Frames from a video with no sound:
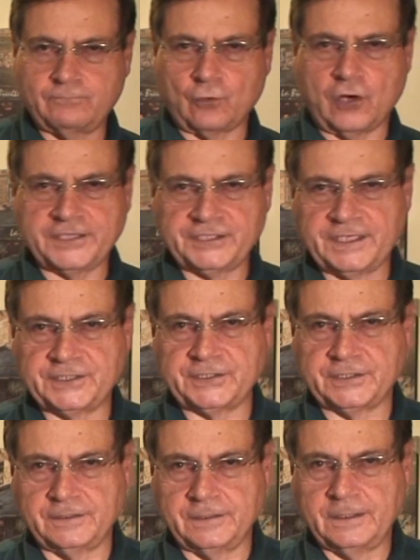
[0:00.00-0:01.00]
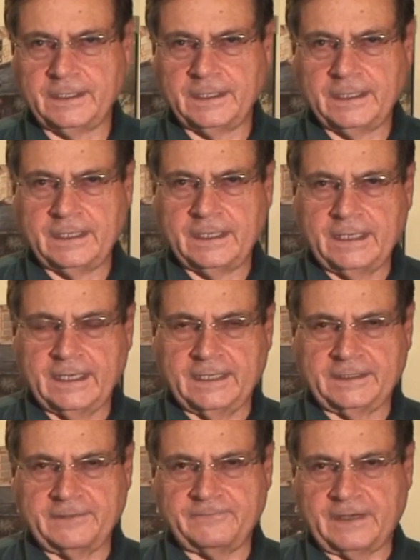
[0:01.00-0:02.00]
processor,
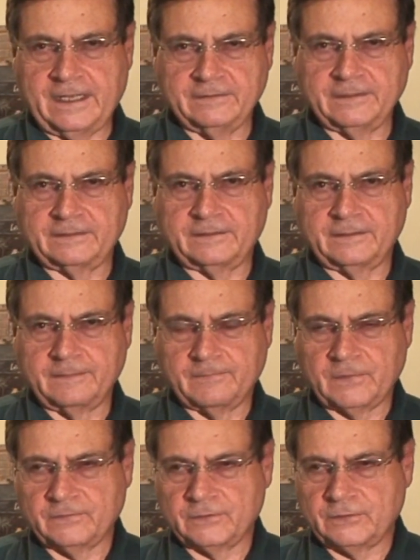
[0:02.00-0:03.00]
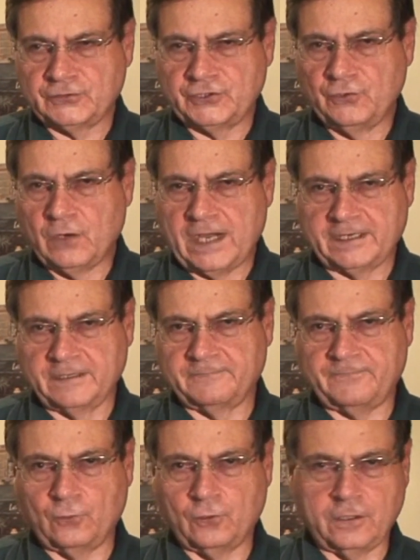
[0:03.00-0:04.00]
and they found that 2 out of the
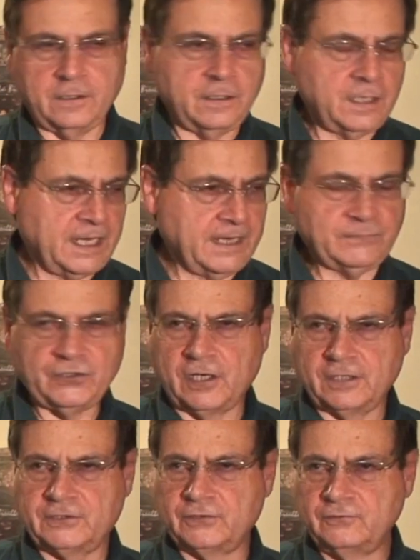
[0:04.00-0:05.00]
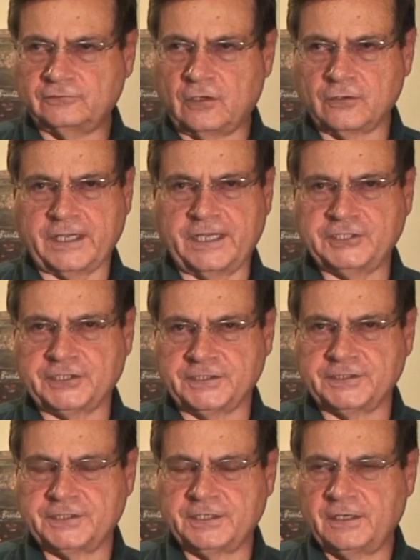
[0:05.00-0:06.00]
4 M.2
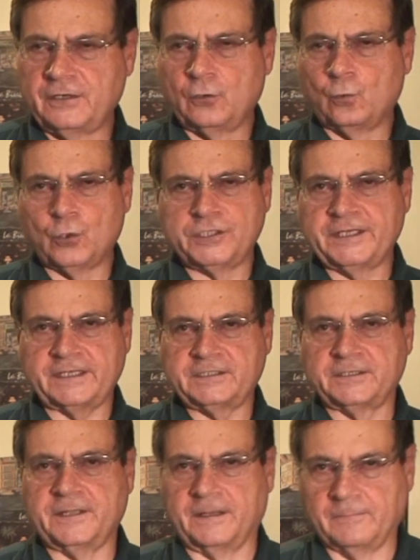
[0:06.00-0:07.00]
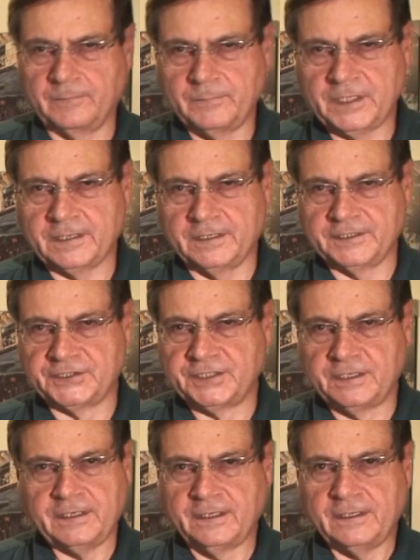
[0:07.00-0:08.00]
locations were dead to them because
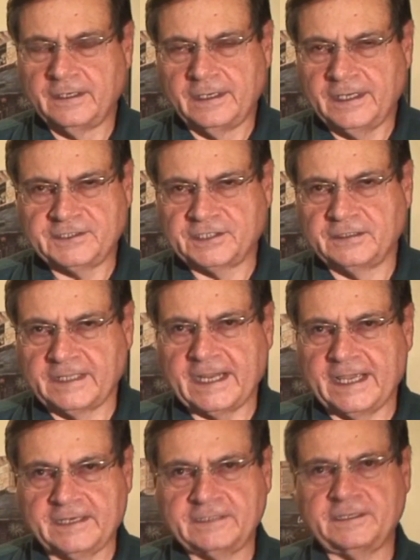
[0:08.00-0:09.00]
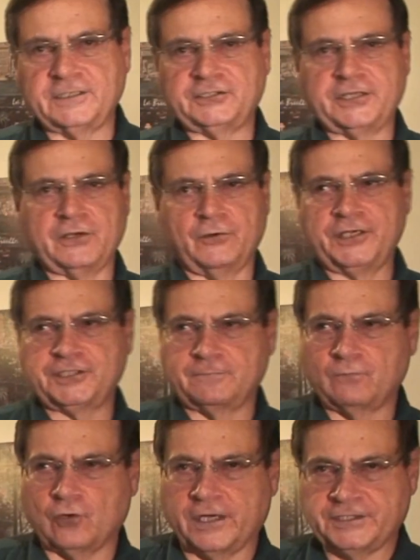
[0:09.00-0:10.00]
they had a 10th
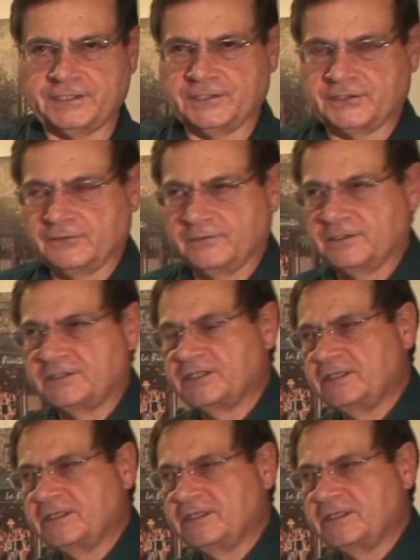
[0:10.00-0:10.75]
generation processor, the